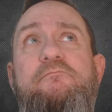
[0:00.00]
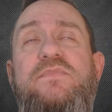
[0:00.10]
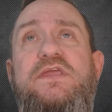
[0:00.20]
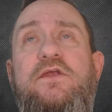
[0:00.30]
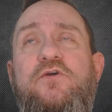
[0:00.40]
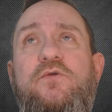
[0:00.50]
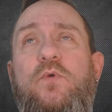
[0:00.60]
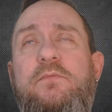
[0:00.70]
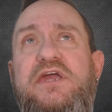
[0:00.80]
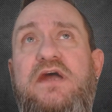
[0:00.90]
you want
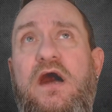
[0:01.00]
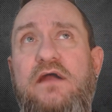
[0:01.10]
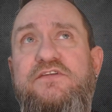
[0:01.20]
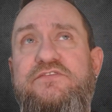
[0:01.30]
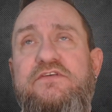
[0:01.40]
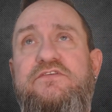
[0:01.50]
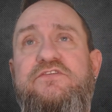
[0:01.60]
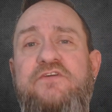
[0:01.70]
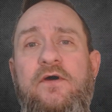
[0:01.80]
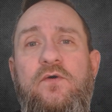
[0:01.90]
to be cognizant
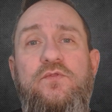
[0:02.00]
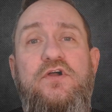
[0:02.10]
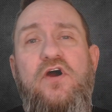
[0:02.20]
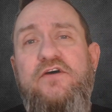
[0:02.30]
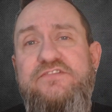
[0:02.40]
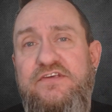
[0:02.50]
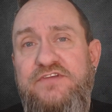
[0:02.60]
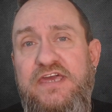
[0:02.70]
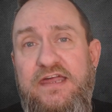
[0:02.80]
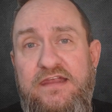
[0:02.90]
so the cost doesn't
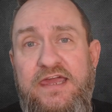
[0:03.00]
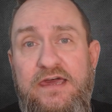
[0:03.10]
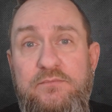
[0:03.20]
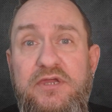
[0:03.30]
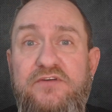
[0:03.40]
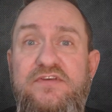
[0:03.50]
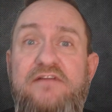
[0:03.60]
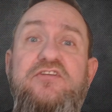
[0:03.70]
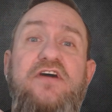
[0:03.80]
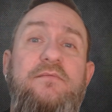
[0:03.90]
get out of hand because
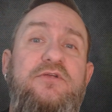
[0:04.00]
every time it